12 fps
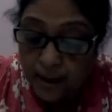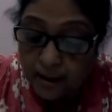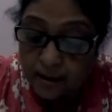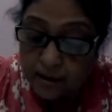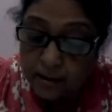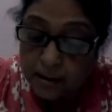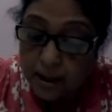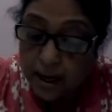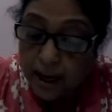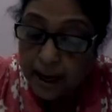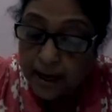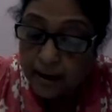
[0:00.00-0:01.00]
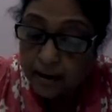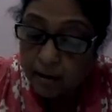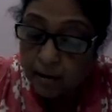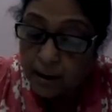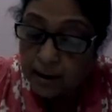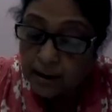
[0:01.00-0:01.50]
ears. And
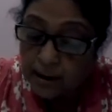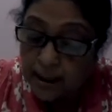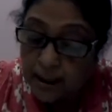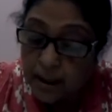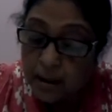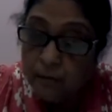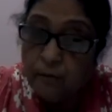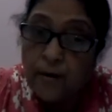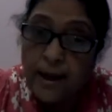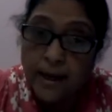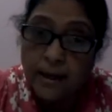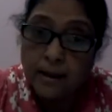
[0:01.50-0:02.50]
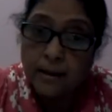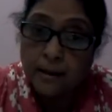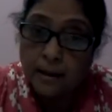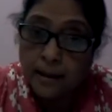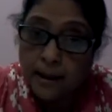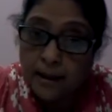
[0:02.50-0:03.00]
not a single wing.
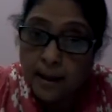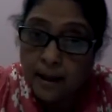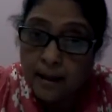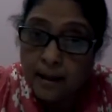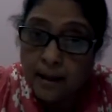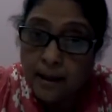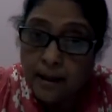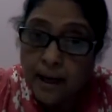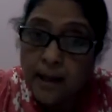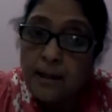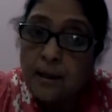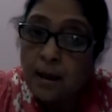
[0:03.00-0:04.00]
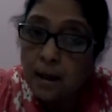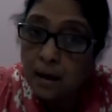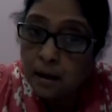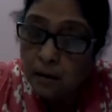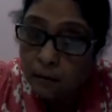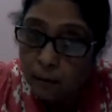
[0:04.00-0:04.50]
Neither it has
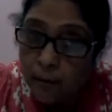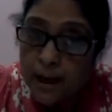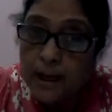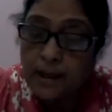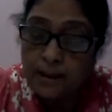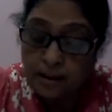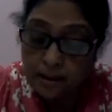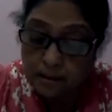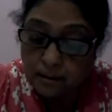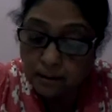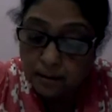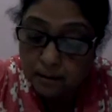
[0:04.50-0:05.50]
wings.